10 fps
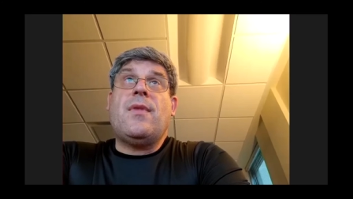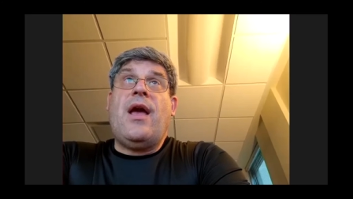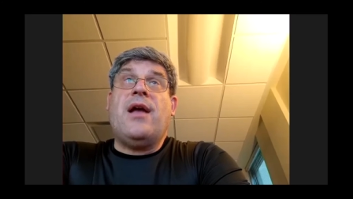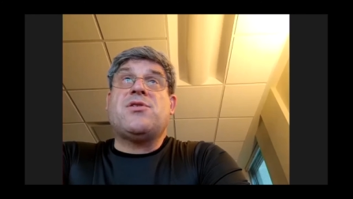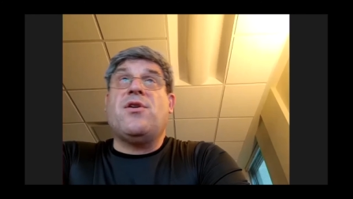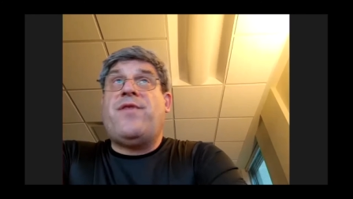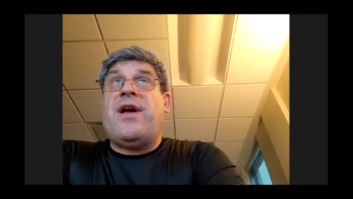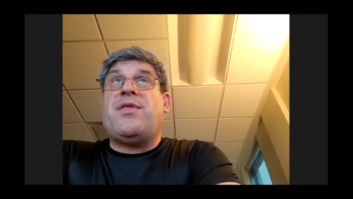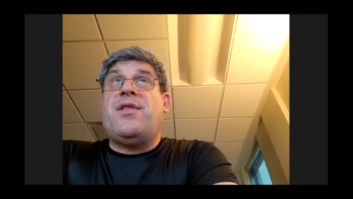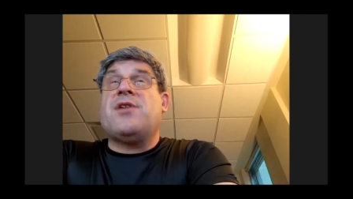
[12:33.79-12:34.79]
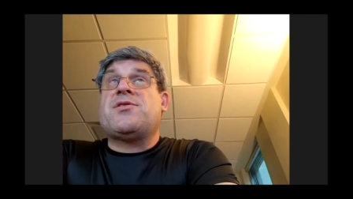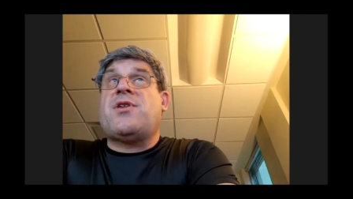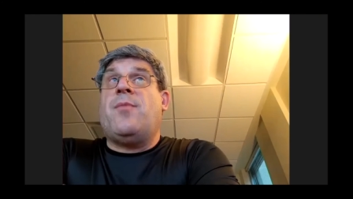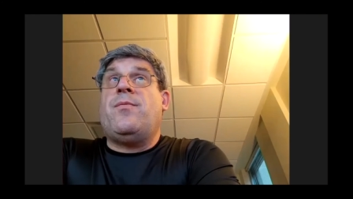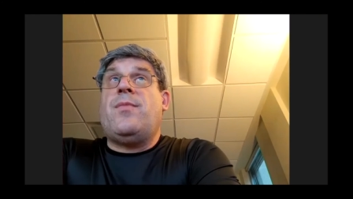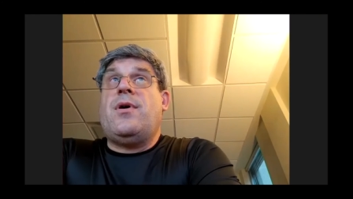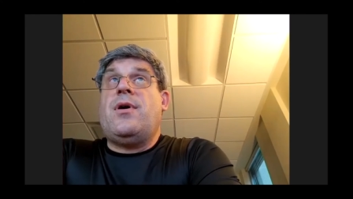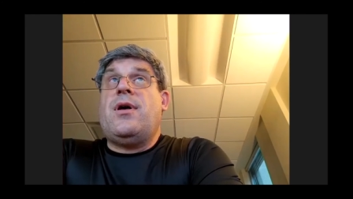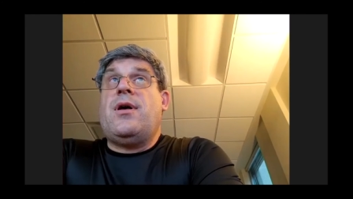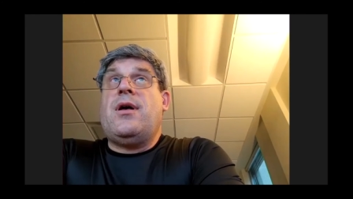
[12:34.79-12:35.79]
and so faith does come
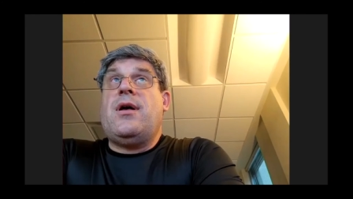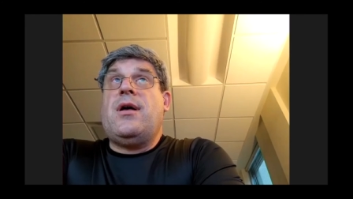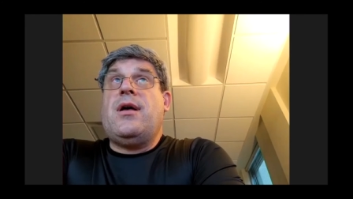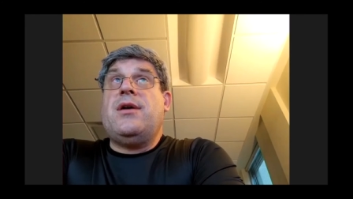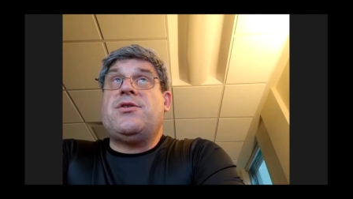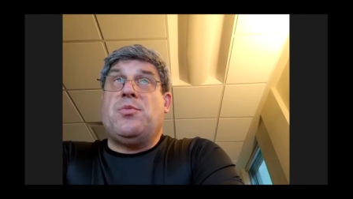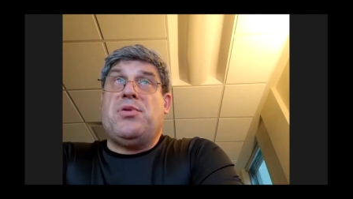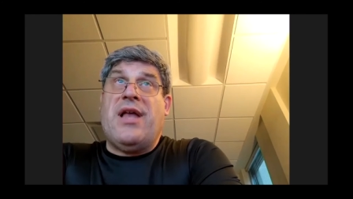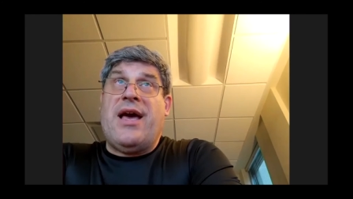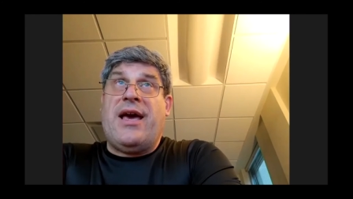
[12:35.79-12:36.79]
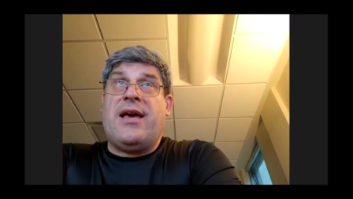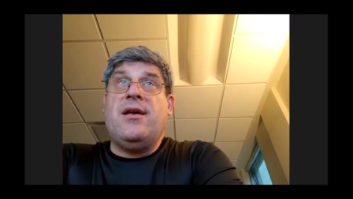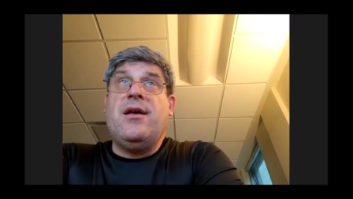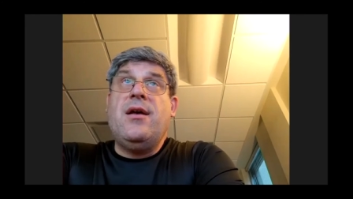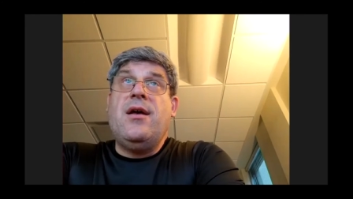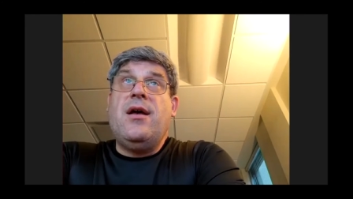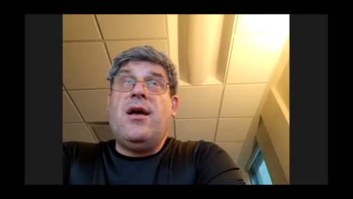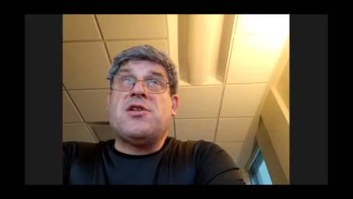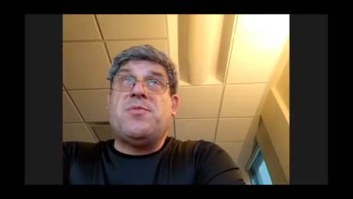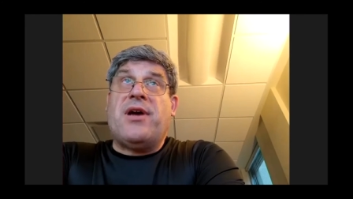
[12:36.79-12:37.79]
to play,
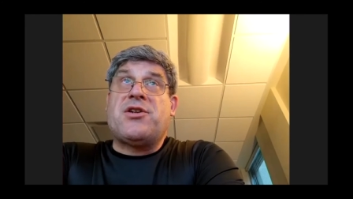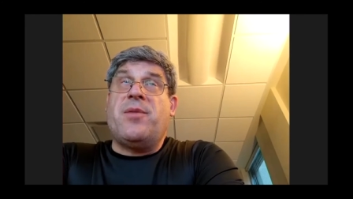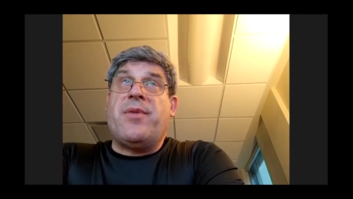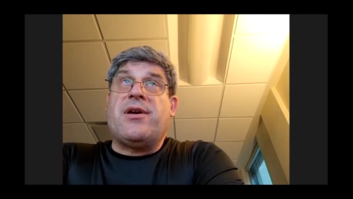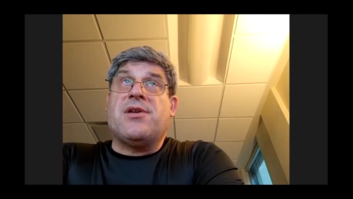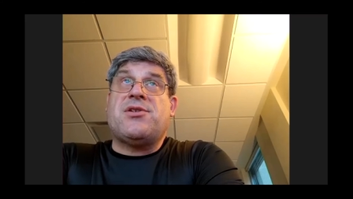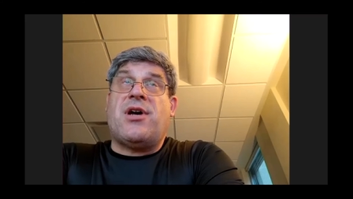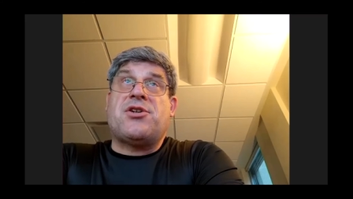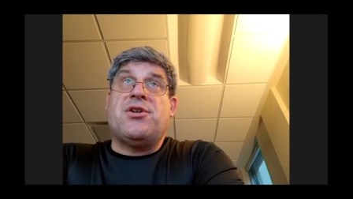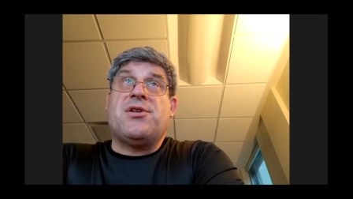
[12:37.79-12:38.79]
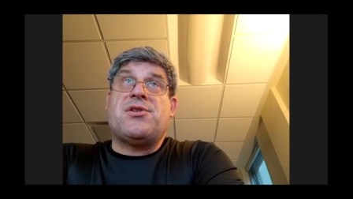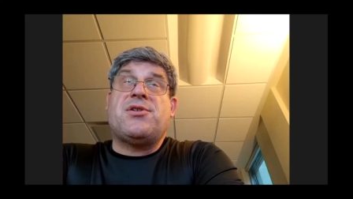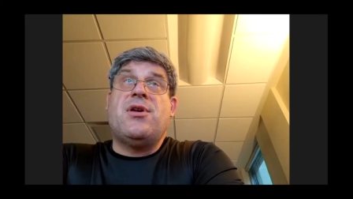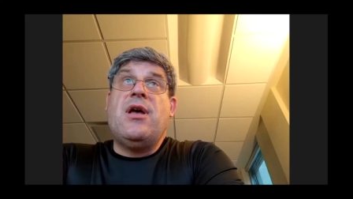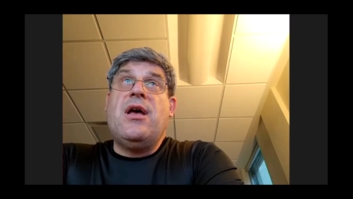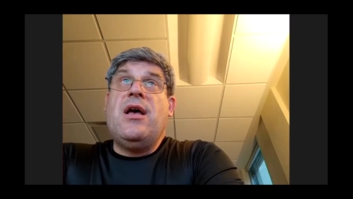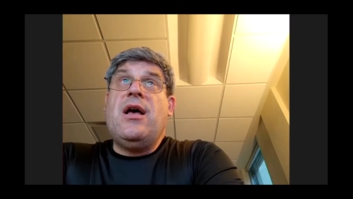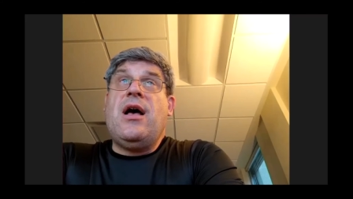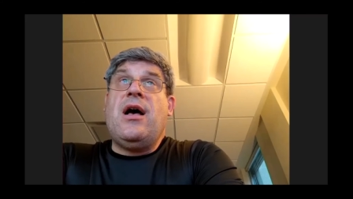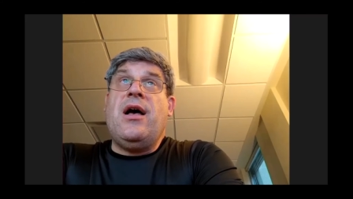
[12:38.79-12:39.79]
especially because suchness
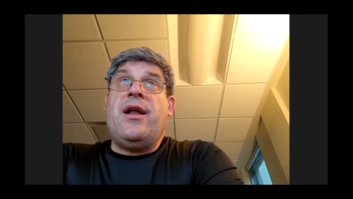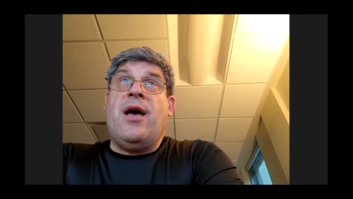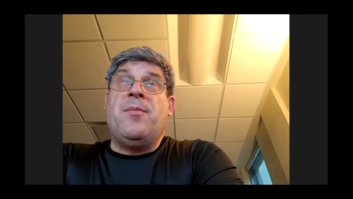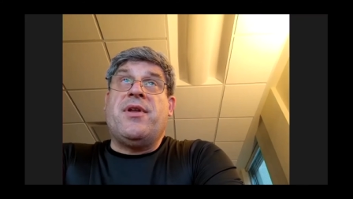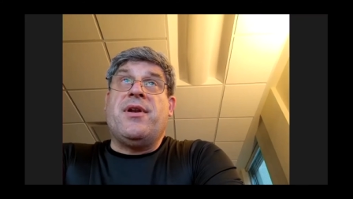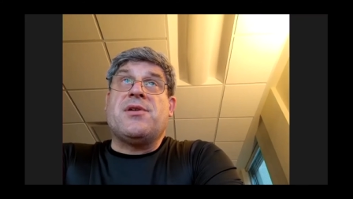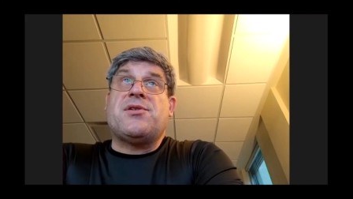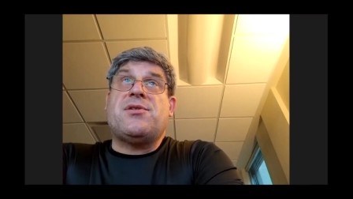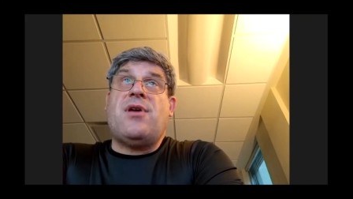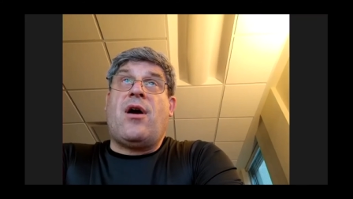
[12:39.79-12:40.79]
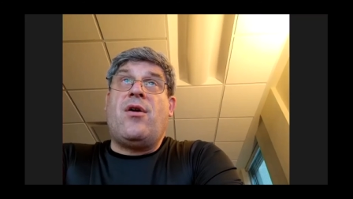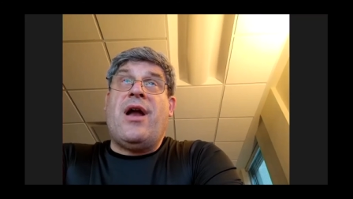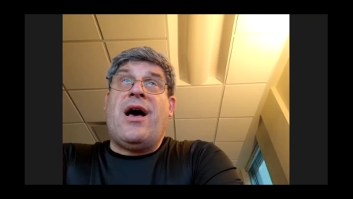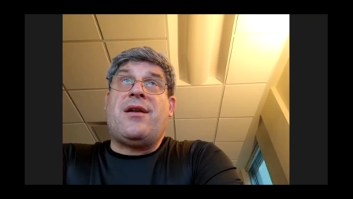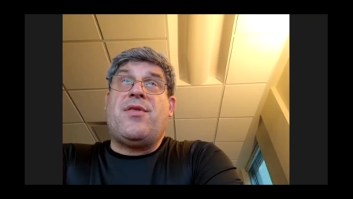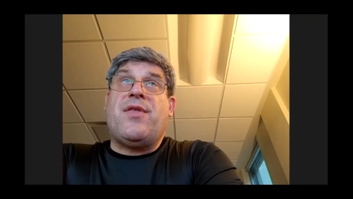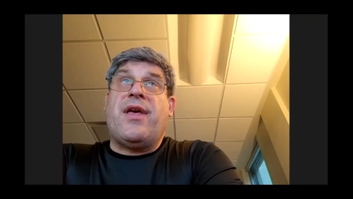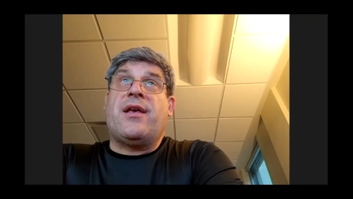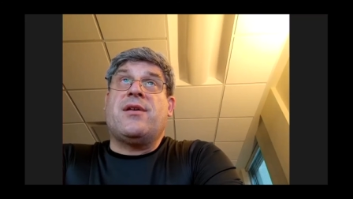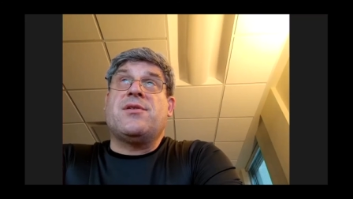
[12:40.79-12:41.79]
uh, and emptiness are not
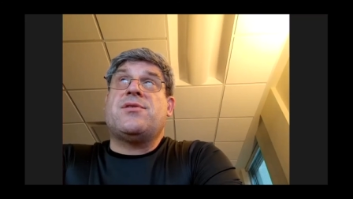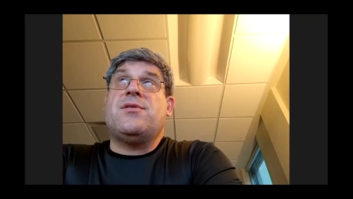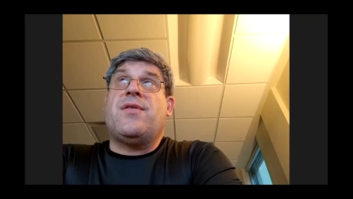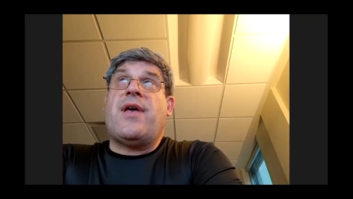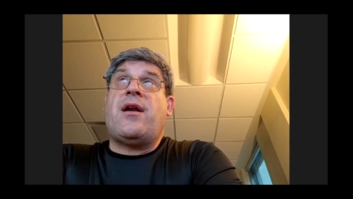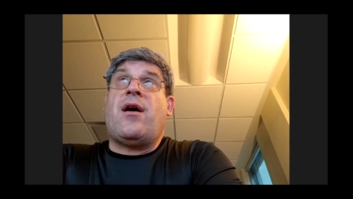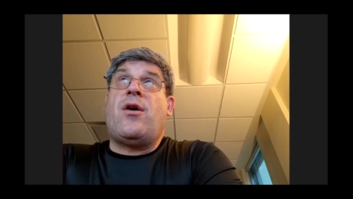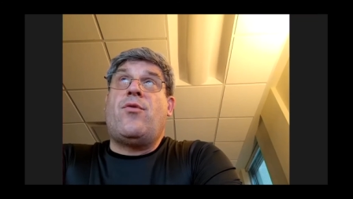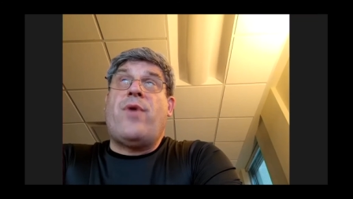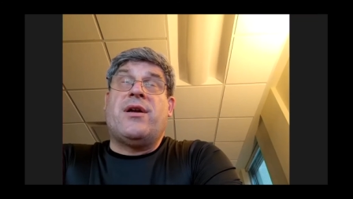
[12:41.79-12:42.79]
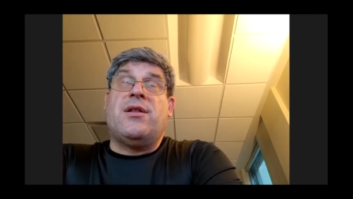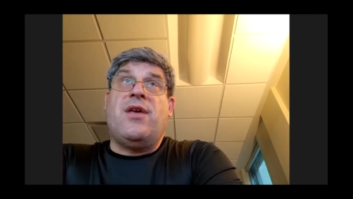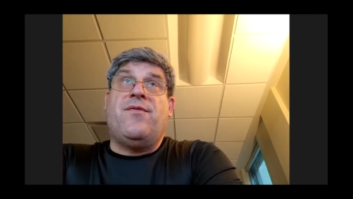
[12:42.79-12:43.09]
things that are readily